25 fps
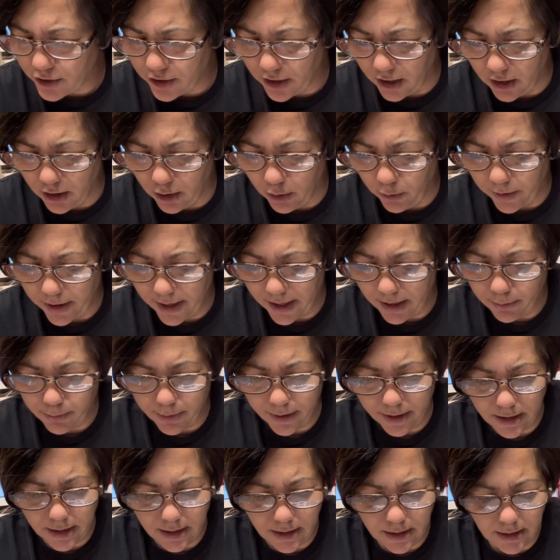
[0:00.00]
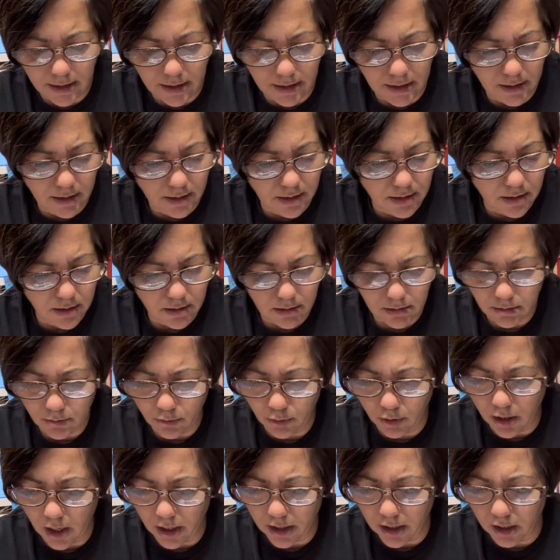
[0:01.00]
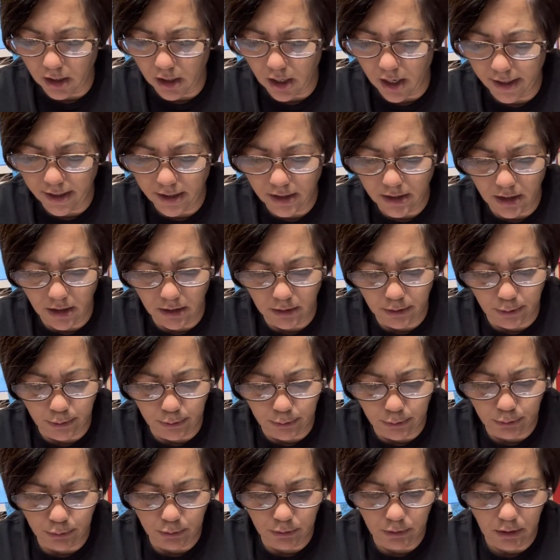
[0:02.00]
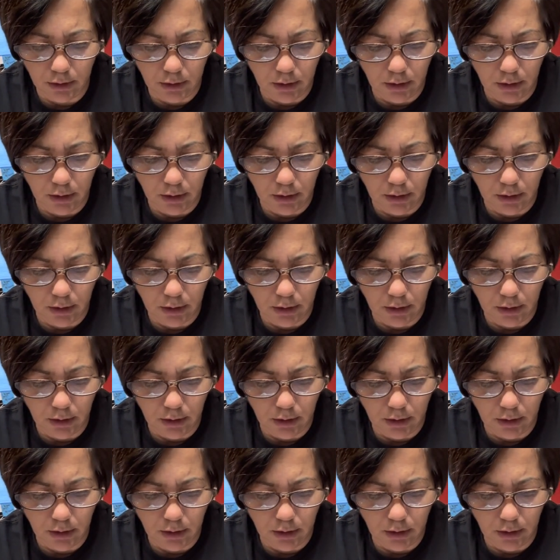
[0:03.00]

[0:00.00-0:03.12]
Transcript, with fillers: yellow ABs, or like a light yellow.